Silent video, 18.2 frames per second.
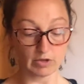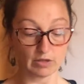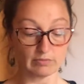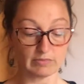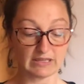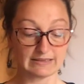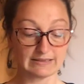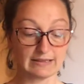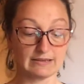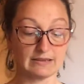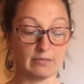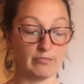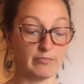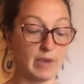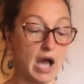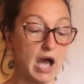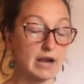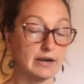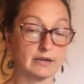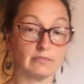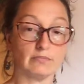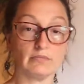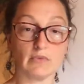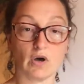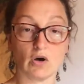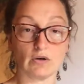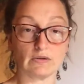It's at the bottom,
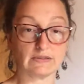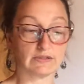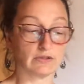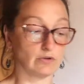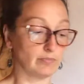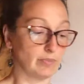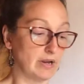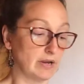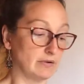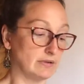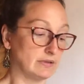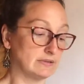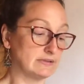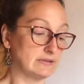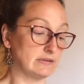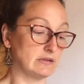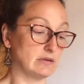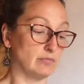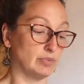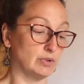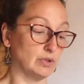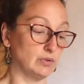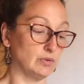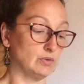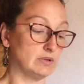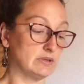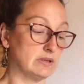also, parents, in the
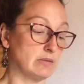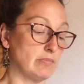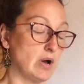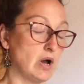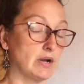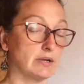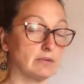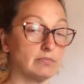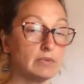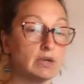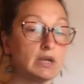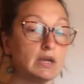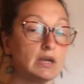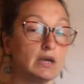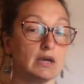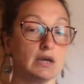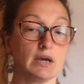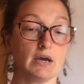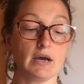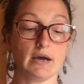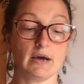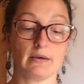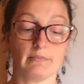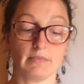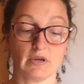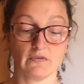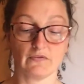blue at the bottom.
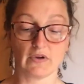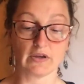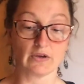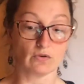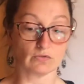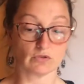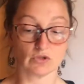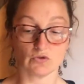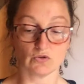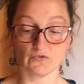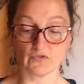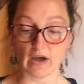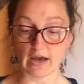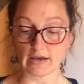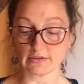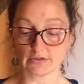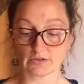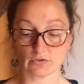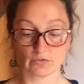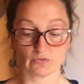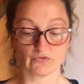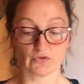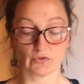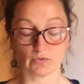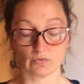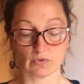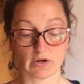If I go too fast or
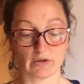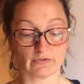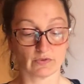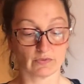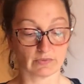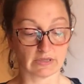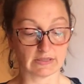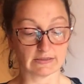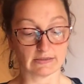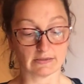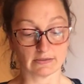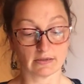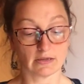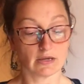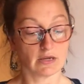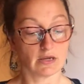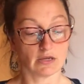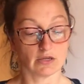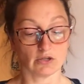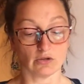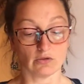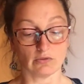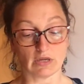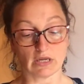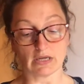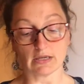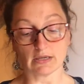for whatever reason you
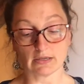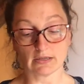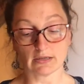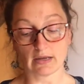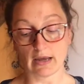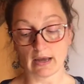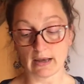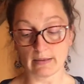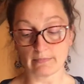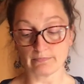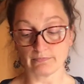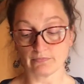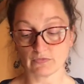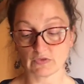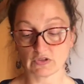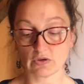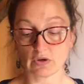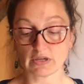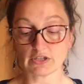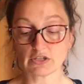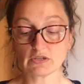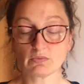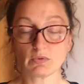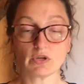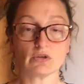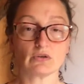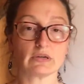need it. So I just
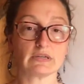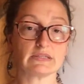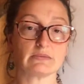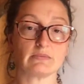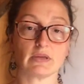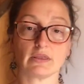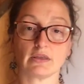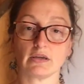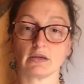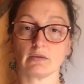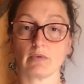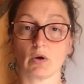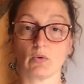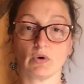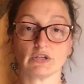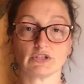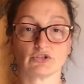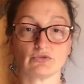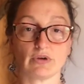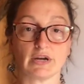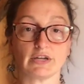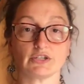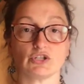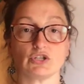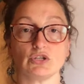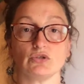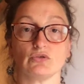want you guys to be thinking about what
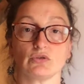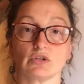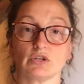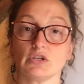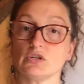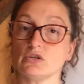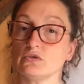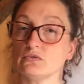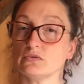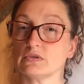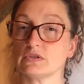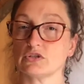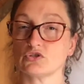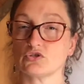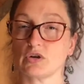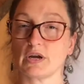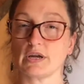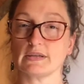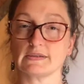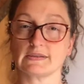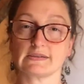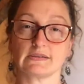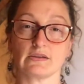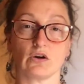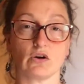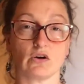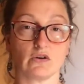strategy you're going to use to try and
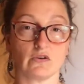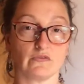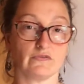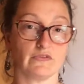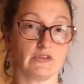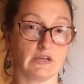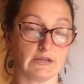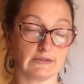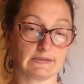solve this.